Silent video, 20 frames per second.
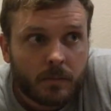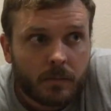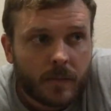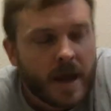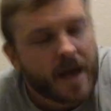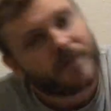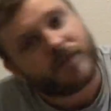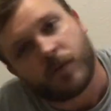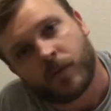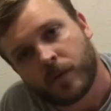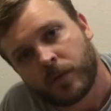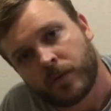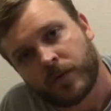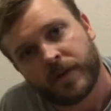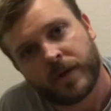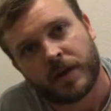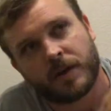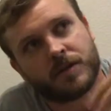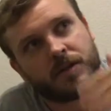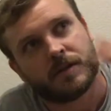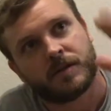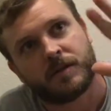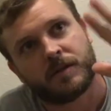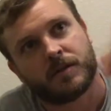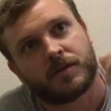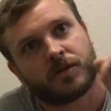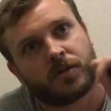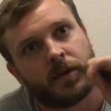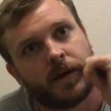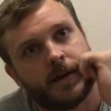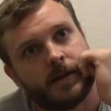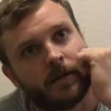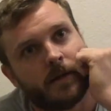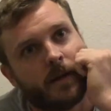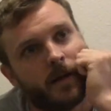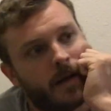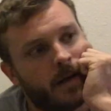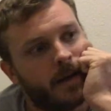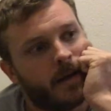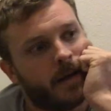everyone would think Jesus is
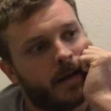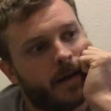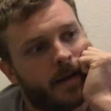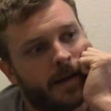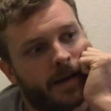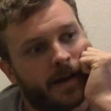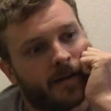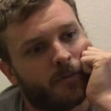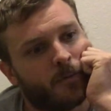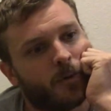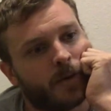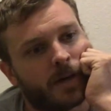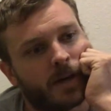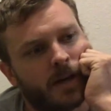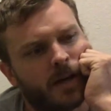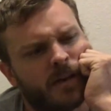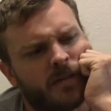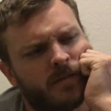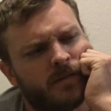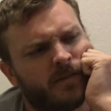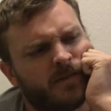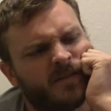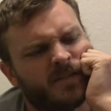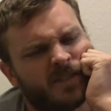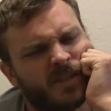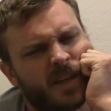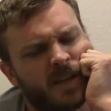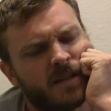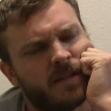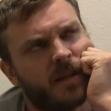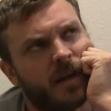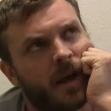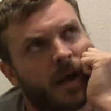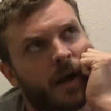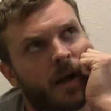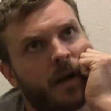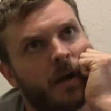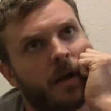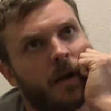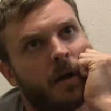crazy. And everyone kind of says
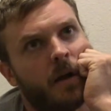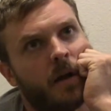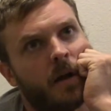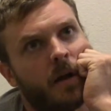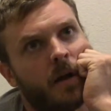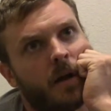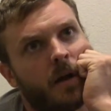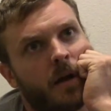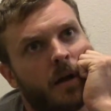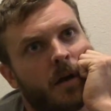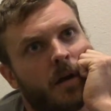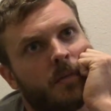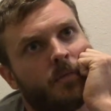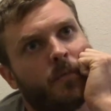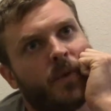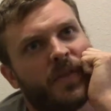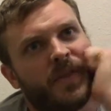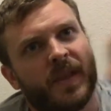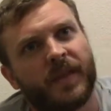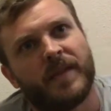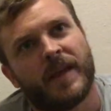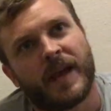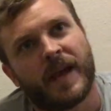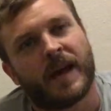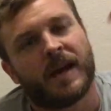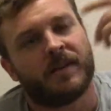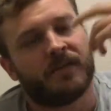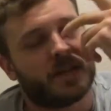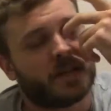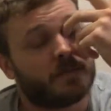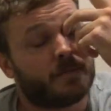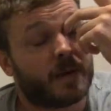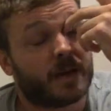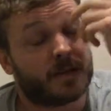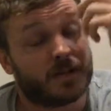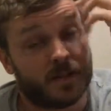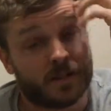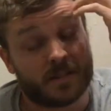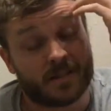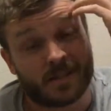that. But then they kind of
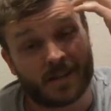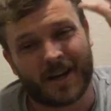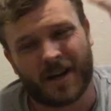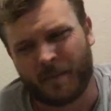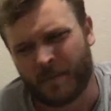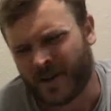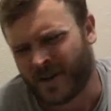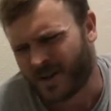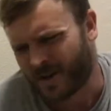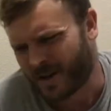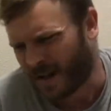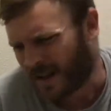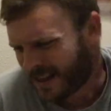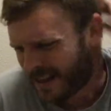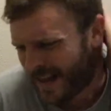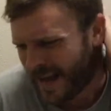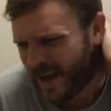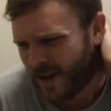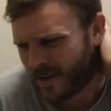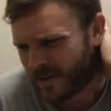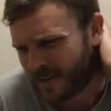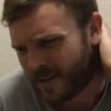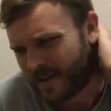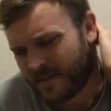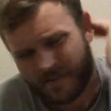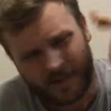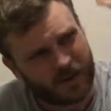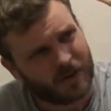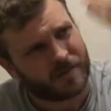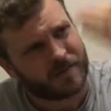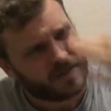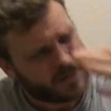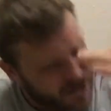expect Jesus to come in on a cloud, and they figure if